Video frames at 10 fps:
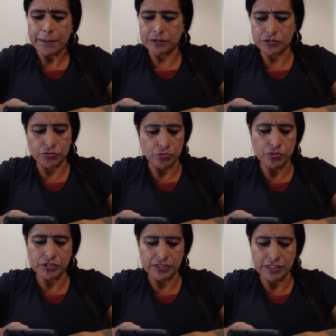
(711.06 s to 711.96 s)
The
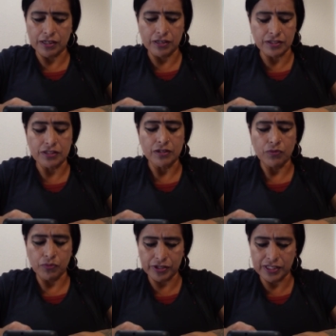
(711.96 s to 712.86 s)
steward said on
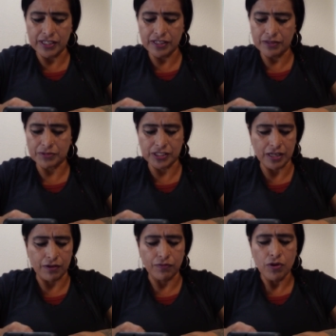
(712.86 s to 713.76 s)
within
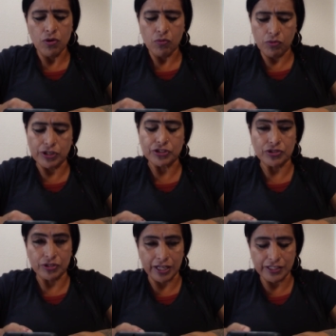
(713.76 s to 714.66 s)
himself, what
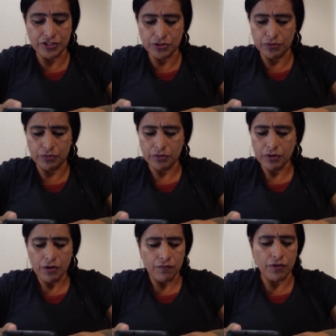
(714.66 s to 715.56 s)
shall I do?
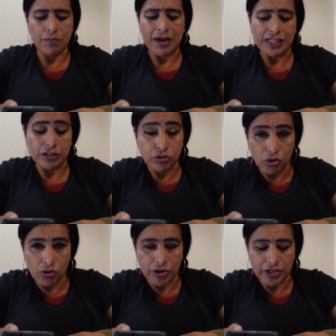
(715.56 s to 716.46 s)
For my
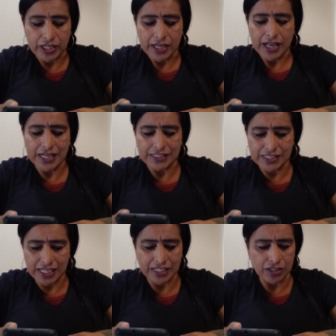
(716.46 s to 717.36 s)
Lord has
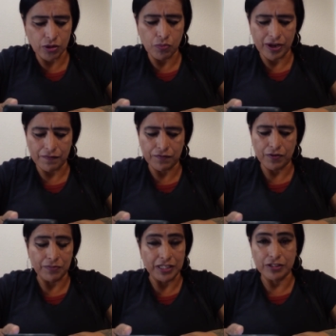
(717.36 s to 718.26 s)
taken away
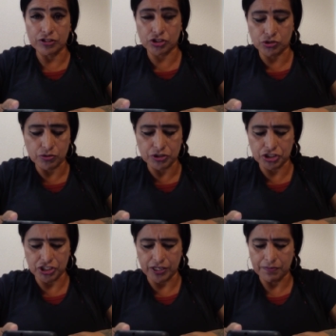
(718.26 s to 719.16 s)
from me the
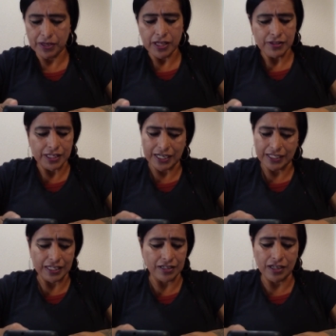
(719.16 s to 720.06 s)
stewardship, that I
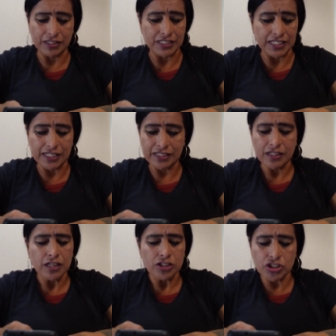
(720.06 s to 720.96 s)
cannot dig
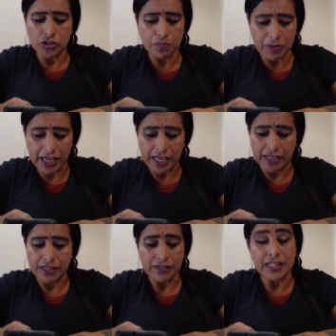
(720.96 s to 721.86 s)
to
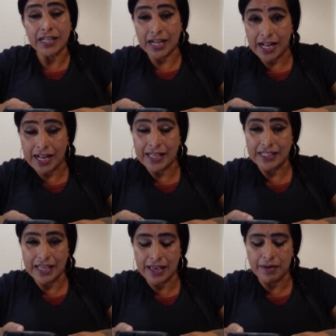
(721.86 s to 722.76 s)
beg, that
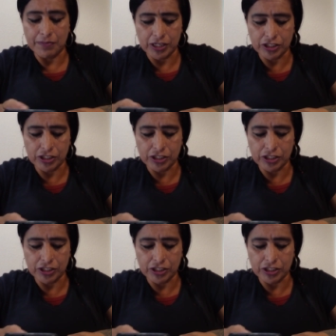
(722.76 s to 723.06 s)
I am